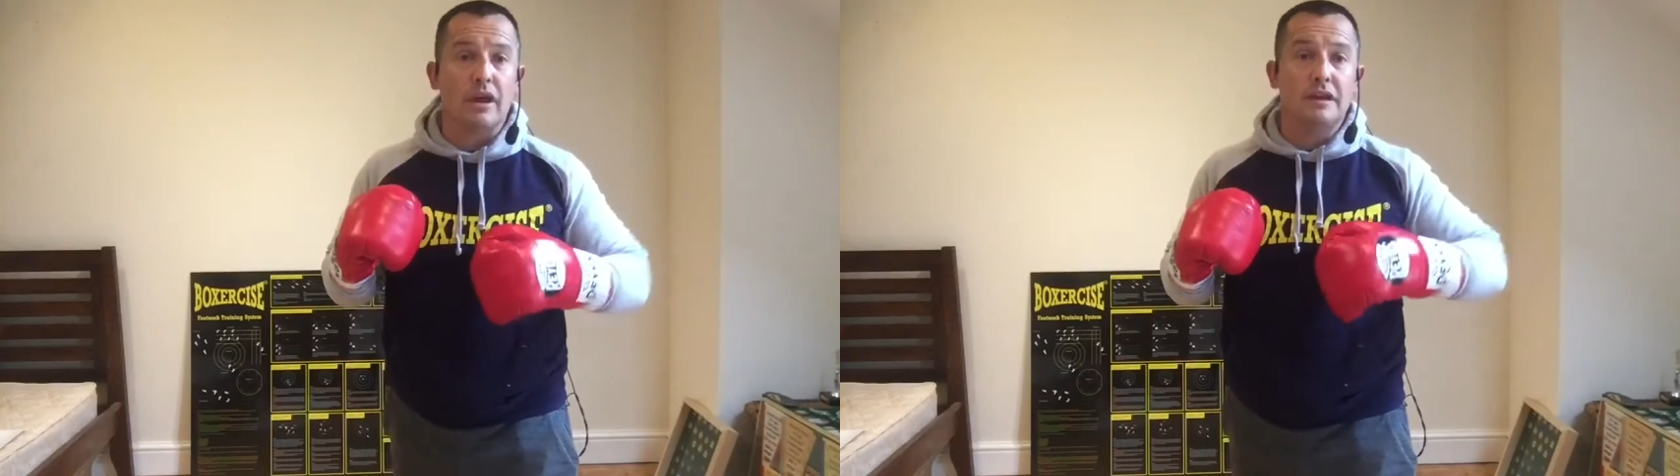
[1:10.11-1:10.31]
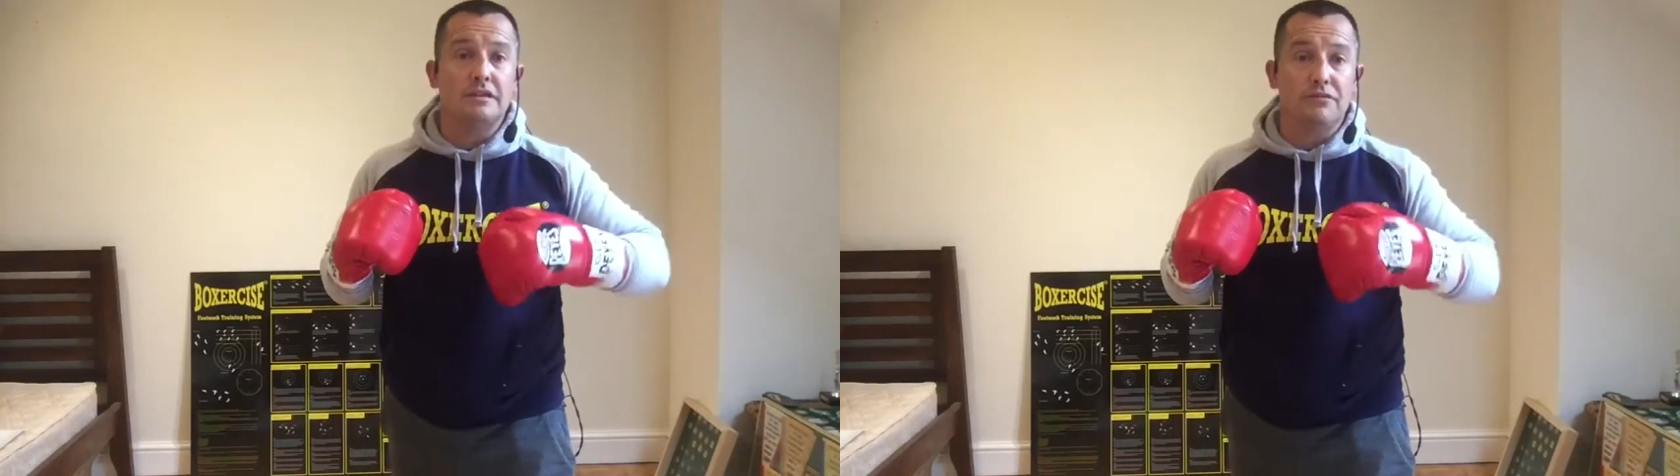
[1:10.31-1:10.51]

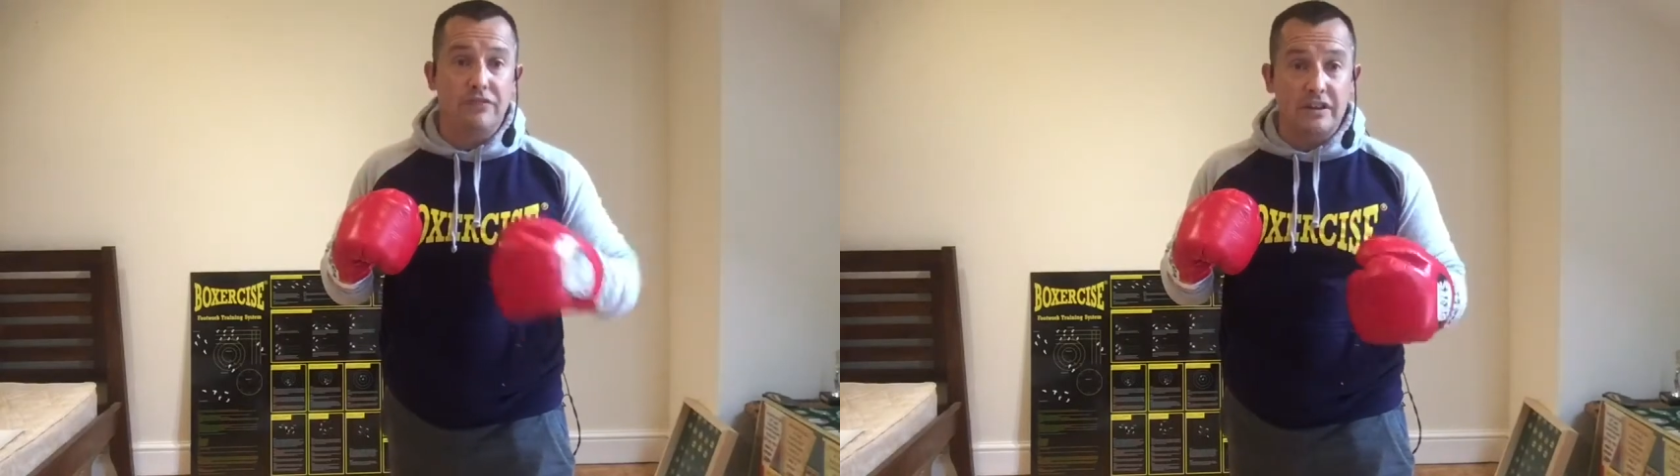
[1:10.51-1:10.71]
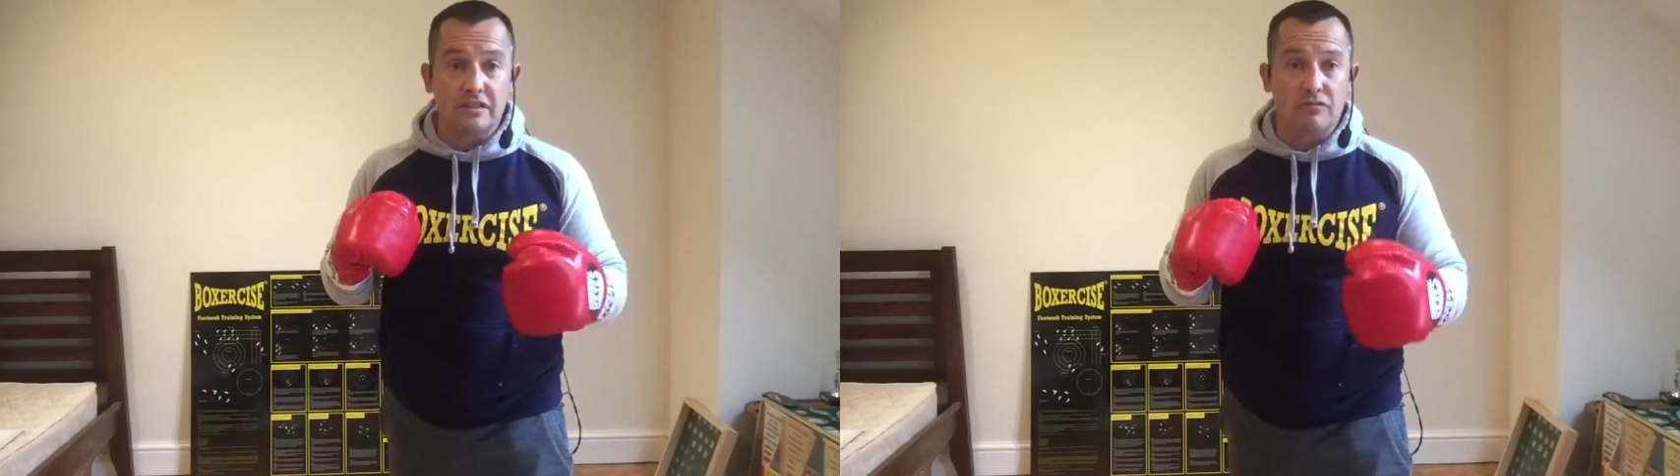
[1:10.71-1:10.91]
a
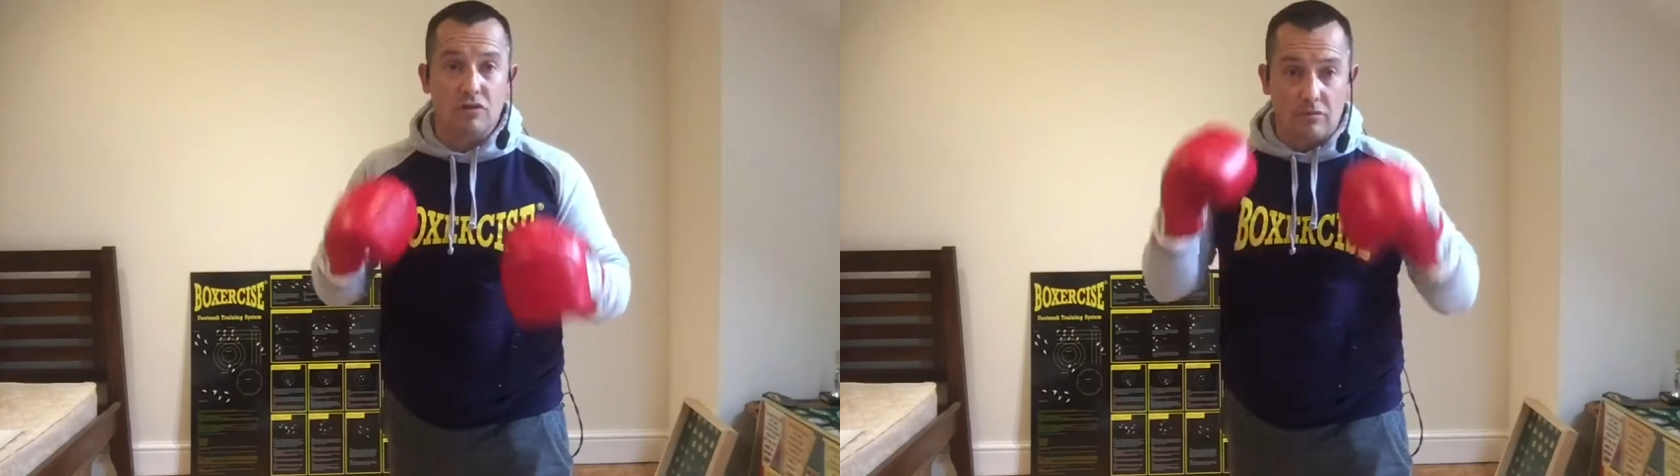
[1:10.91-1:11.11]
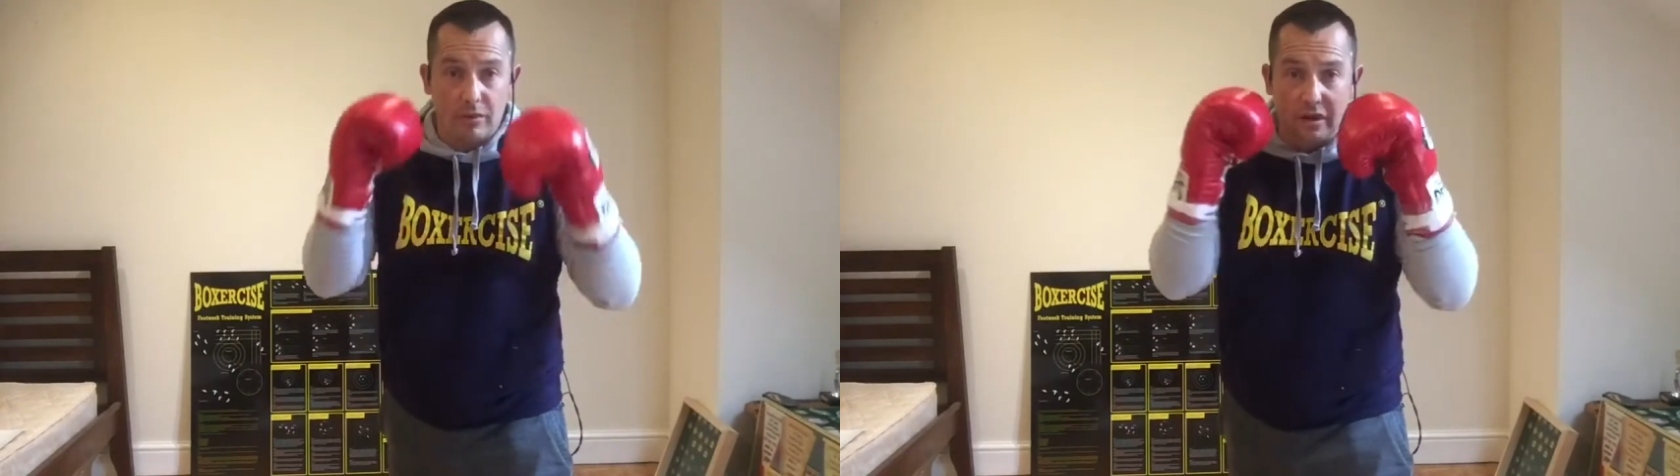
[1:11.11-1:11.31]
defensive
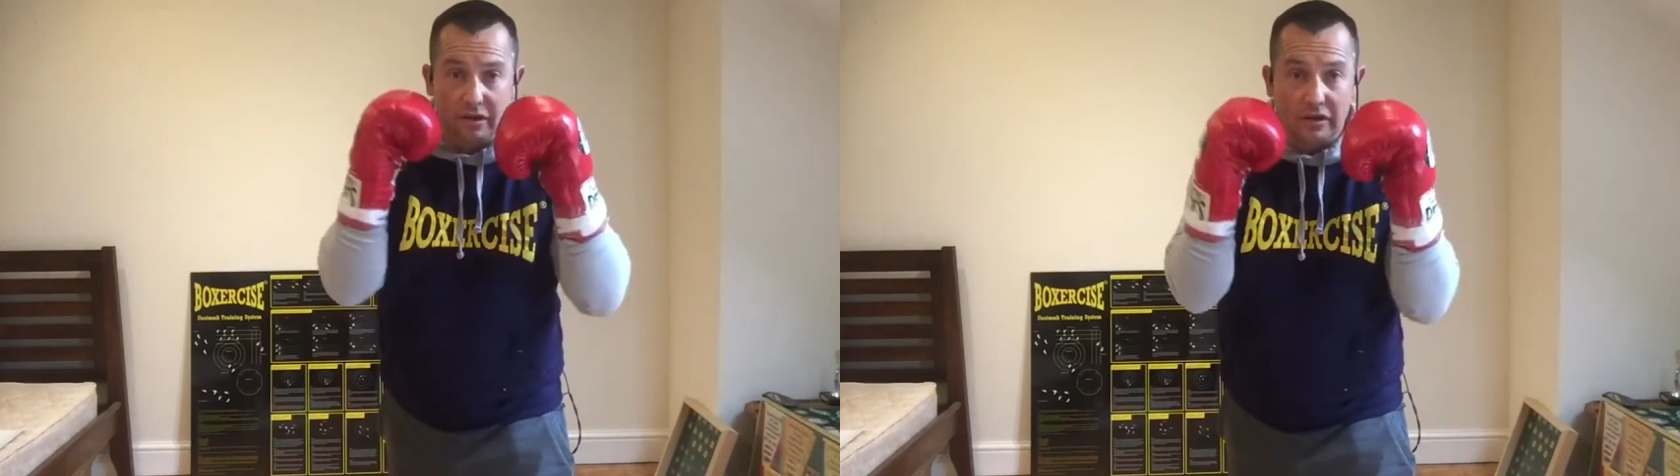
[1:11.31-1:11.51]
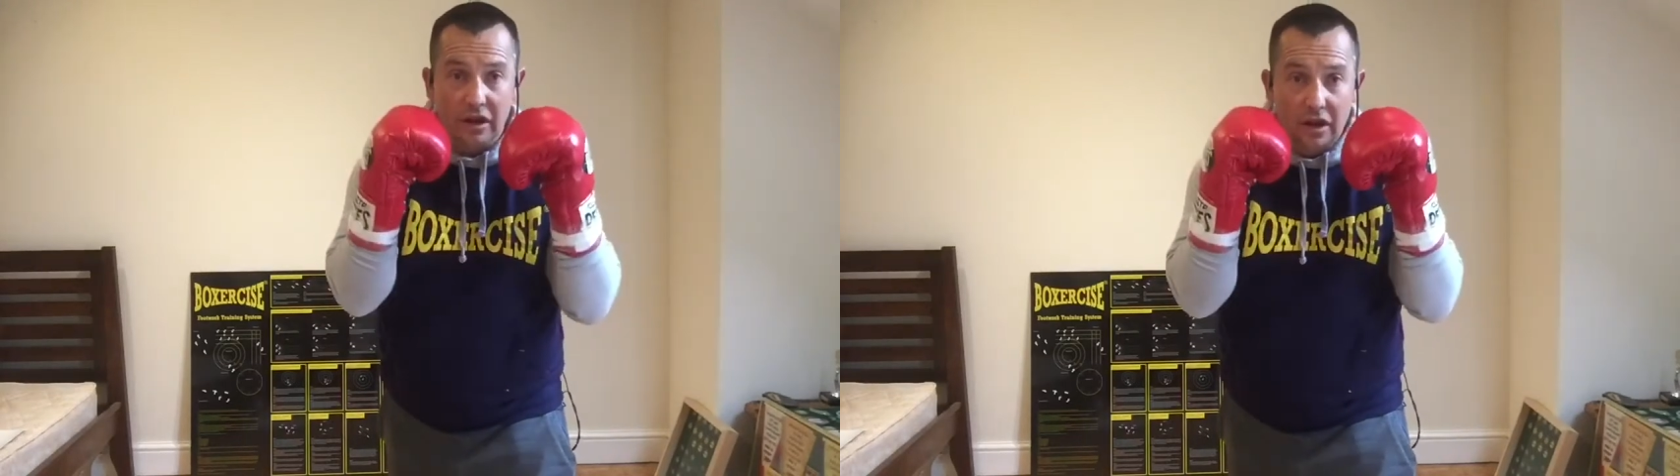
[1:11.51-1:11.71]
combination.